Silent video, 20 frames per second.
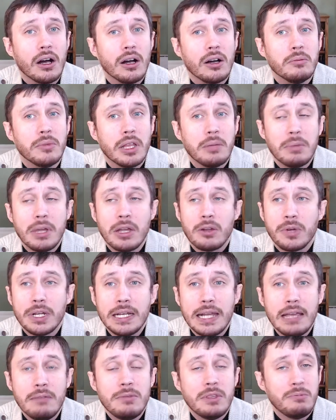they may
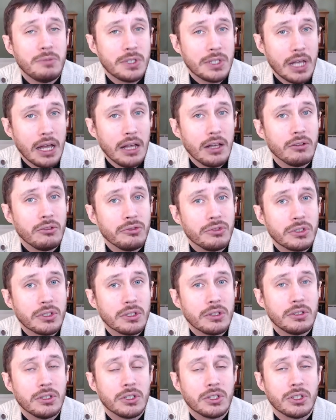rename themselves
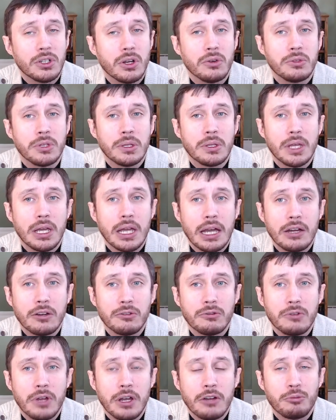to show that they
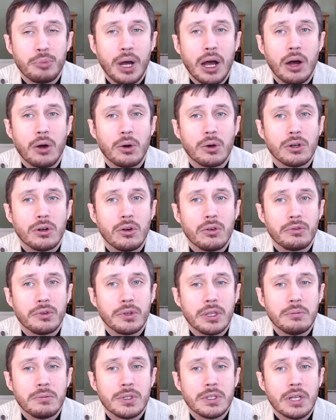have power over
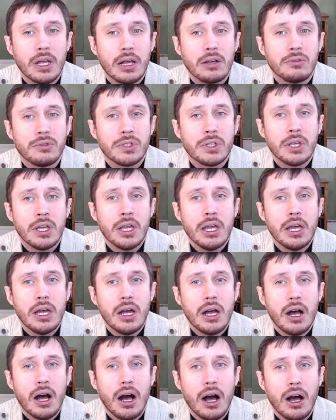themselves.
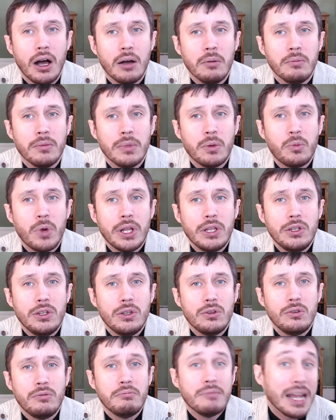When
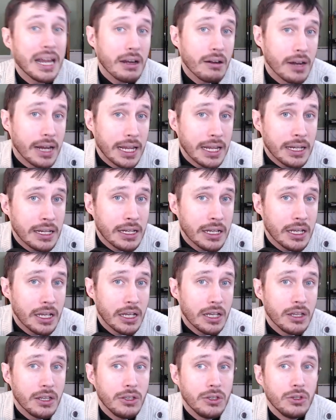you marry,
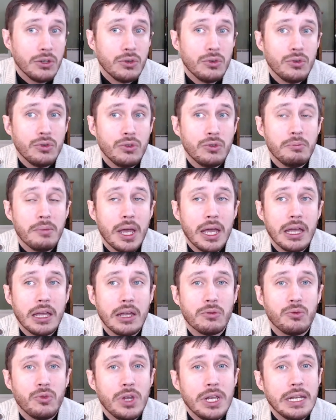you may
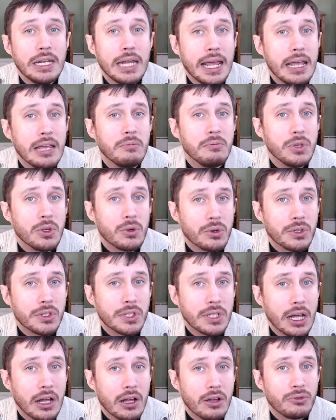rename
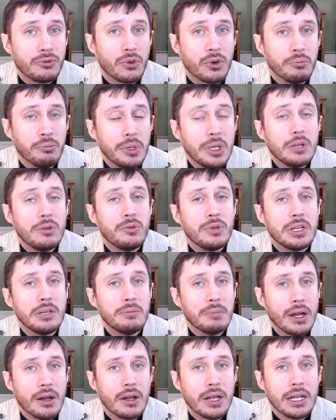yourself or be
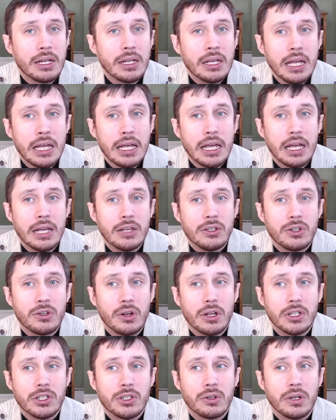remarried as you're
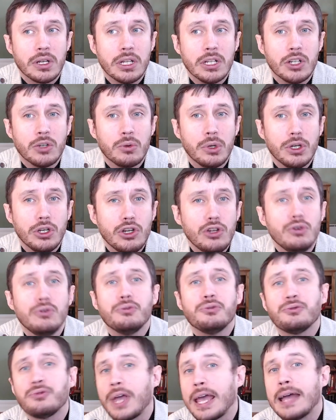entering into a new
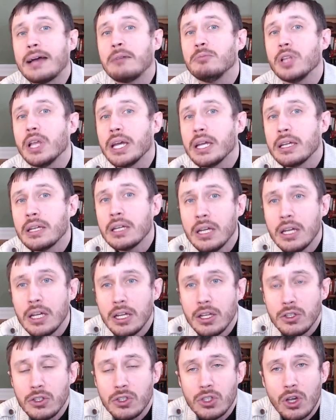family.
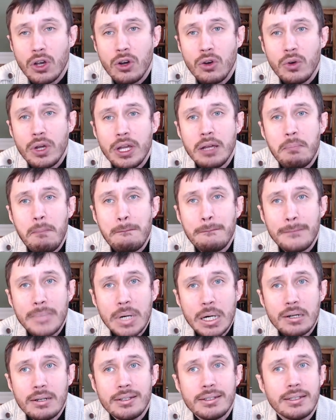So it
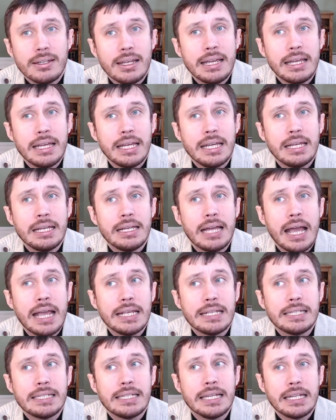marks a
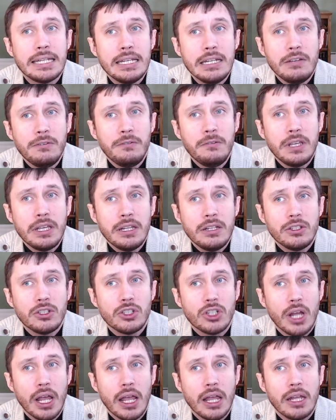significant
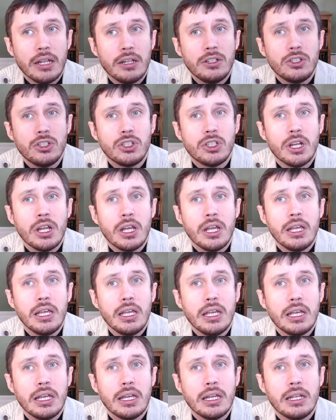change
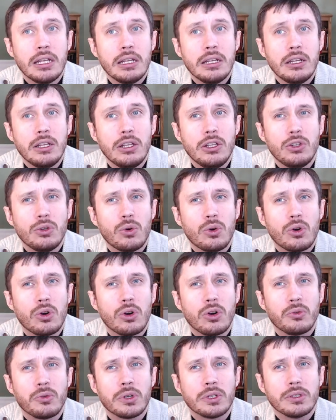in
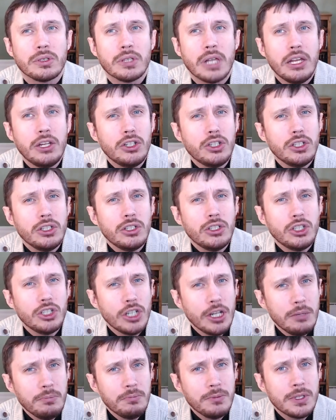your
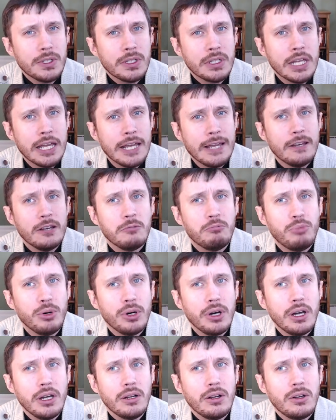relationships,
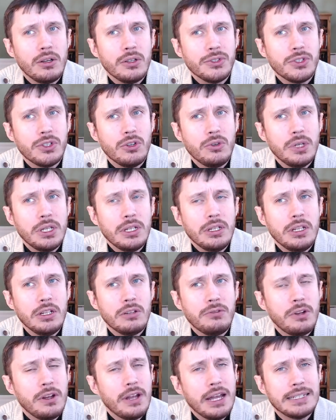but also in
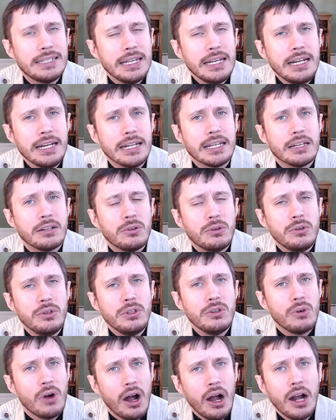your very identity and who
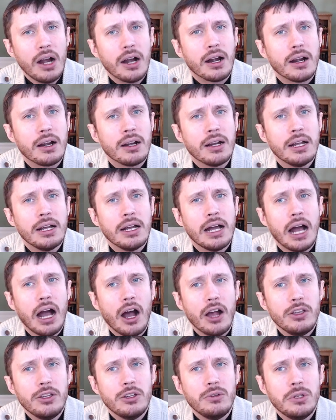you are,
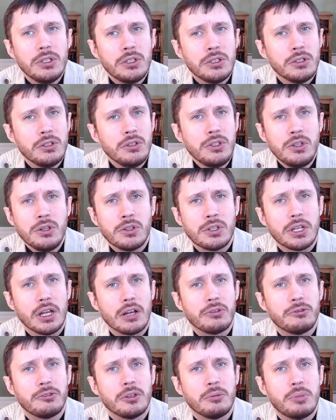how you introduce
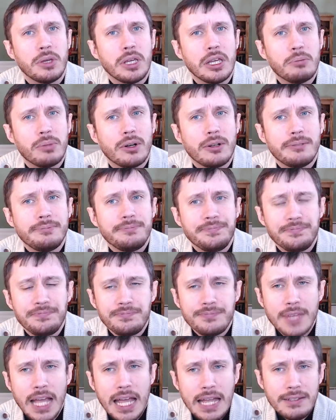yourself to people.
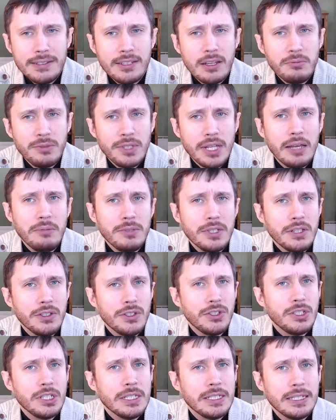And sometimes it's
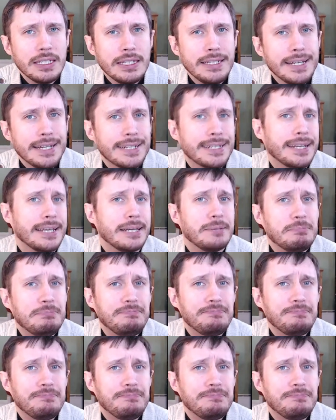just a nickname.